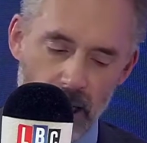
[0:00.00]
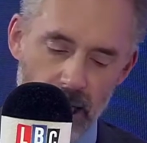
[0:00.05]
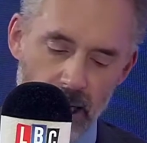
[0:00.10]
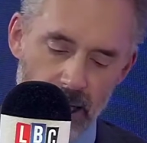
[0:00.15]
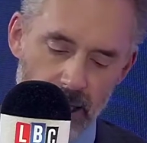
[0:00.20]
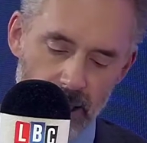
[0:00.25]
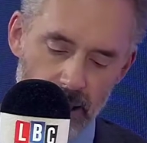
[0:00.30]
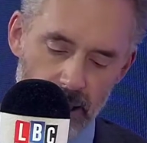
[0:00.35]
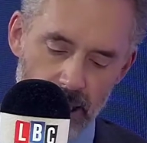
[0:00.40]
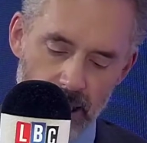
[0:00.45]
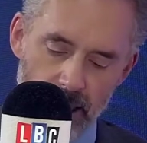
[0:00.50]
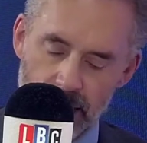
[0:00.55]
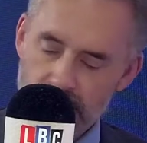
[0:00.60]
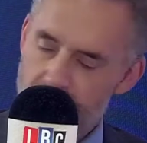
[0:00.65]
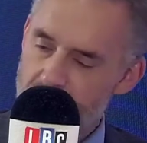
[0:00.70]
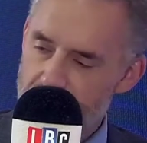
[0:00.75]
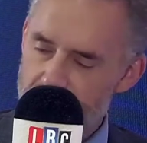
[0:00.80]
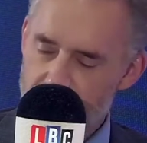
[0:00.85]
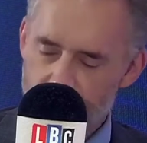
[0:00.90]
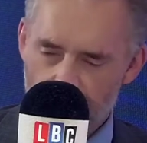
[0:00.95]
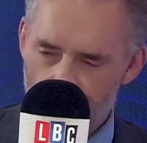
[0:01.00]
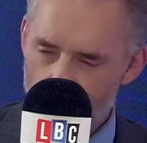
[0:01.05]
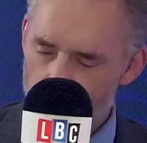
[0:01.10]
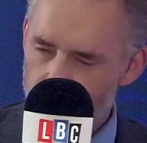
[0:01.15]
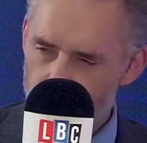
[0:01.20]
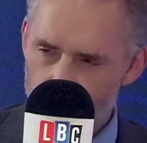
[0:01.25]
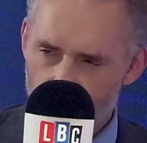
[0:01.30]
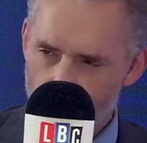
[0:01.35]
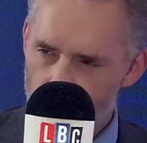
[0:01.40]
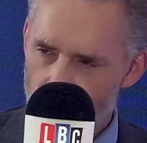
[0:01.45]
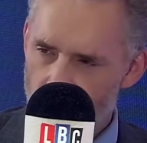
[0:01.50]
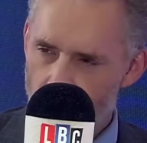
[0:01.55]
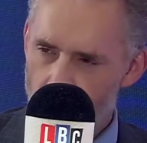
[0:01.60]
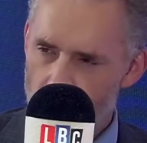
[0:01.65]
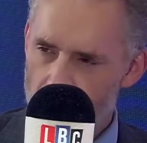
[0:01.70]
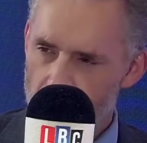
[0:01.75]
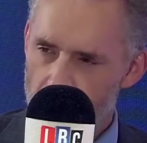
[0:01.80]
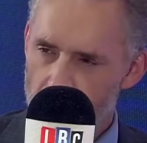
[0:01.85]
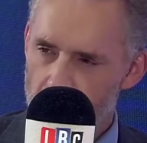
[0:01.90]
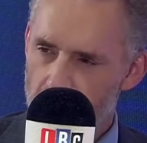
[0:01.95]
And it takes careful
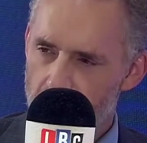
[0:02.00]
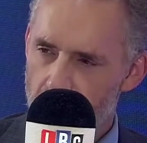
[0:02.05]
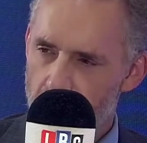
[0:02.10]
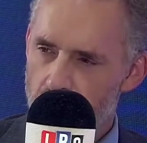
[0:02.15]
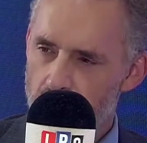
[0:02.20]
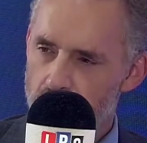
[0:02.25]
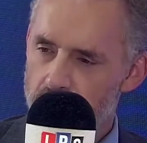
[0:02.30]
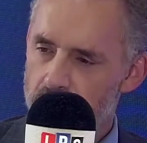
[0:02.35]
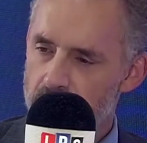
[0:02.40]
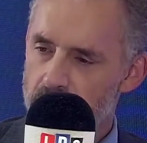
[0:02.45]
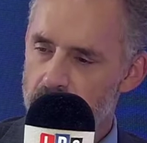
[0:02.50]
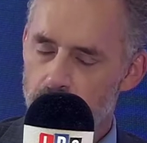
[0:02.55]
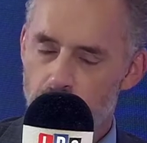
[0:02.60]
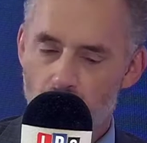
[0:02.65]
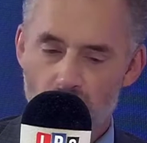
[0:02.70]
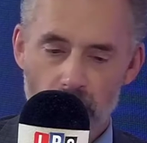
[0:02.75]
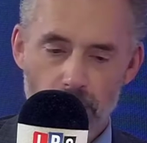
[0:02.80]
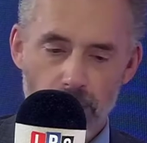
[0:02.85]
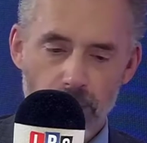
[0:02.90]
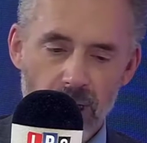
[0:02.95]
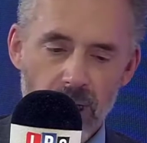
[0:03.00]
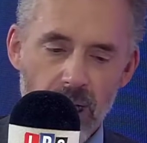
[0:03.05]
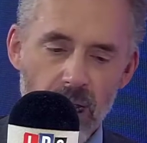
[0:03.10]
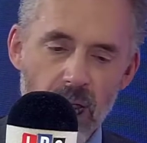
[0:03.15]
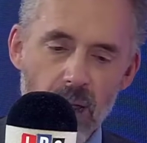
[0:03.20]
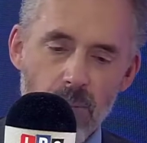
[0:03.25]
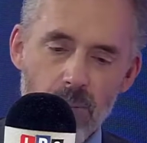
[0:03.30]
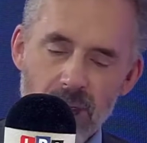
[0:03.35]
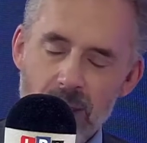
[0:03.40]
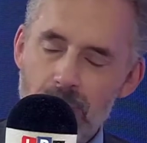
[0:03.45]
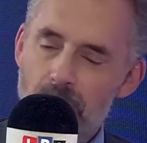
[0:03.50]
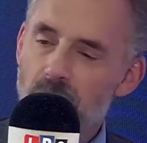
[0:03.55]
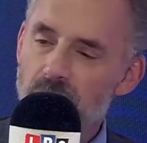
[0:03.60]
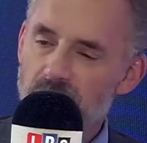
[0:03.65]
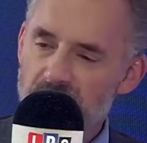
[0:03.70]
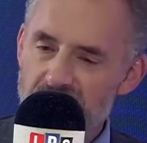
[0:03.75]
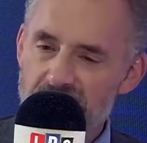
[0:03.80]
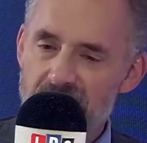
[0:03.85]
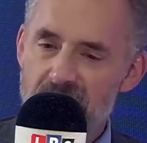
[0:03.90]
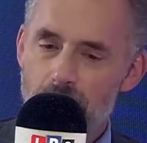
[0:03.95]
diagnosis to tear those things apart. But people
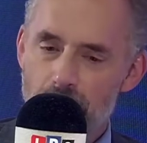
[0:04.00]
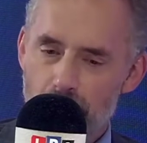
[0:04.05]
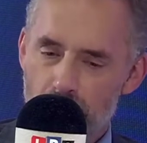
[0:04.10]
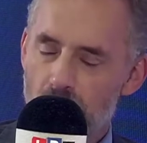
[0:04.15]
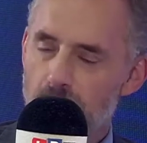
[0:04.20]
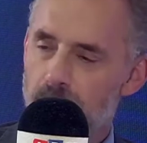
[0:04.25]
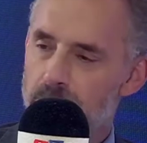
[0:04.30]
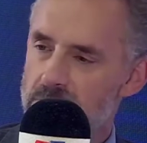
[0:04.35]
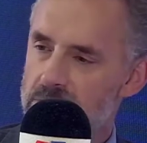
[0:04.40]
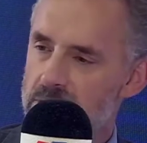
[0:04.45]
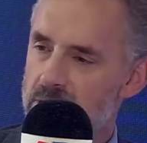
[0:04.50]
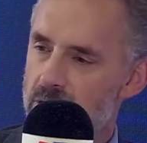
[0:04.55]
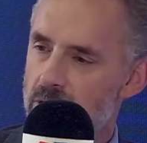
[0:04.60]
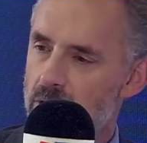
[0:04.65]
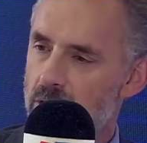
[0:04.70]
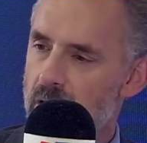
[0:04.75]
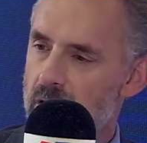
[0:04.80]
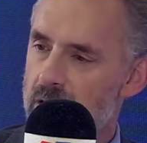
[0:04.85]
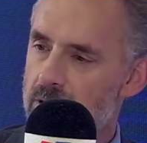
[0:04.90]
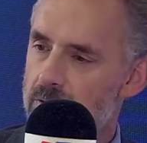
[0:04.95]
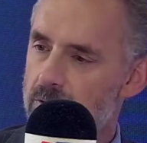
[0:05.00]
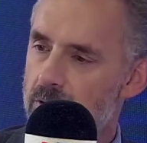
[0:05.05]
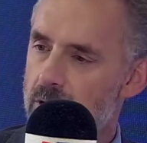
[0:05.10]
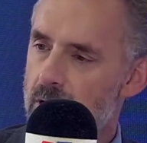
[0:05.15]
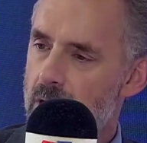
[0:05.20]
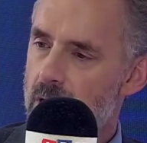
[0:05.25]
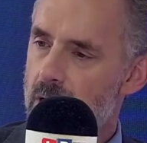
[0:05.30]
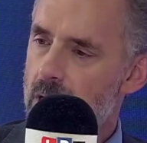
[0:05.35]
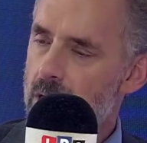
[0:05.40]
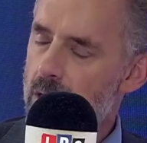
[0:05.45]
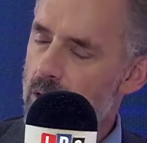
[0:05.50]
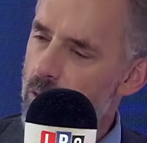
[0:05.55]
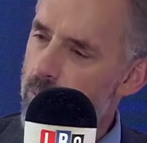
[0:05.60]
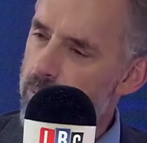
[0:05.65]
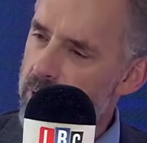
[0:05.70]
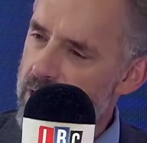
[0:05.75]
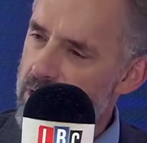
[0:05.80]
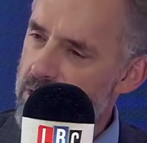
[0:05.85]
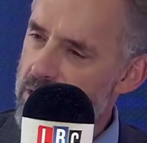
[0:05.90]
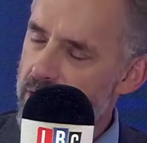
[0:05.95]
need a purpose in their life,
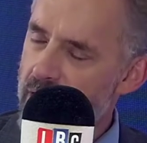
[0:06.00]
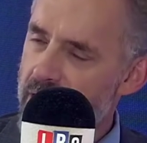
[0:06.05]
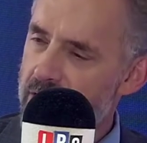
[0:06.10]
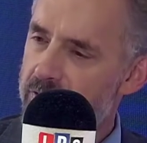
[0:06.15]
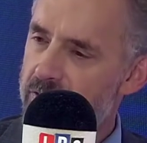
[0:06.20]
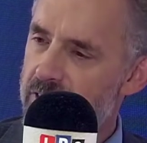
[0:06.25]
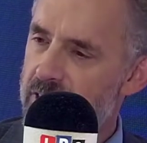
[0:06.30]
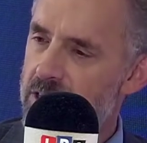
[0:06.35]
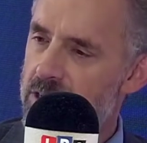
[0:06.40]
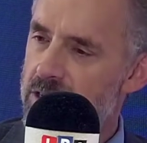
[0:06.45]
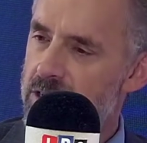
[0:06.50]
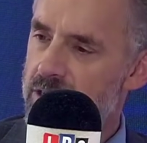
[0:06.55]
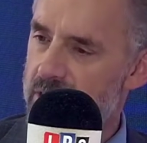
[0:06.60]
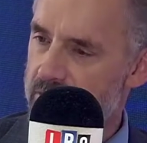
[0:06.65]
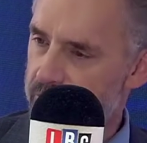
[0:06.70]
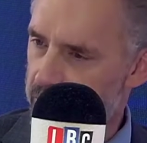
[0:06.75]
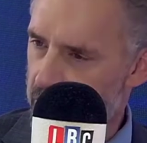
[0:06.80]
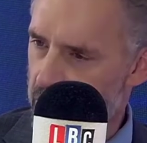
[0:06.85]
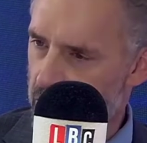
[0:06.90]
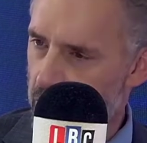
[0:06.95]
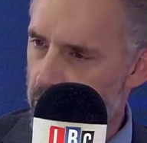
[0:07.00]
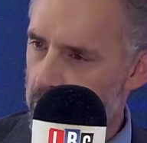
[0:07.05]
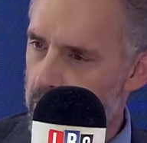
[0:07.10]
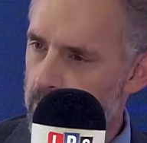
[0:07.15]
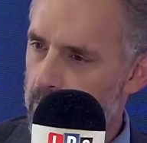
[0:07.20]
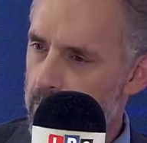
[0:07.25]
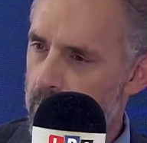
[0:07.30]
because life is difficult.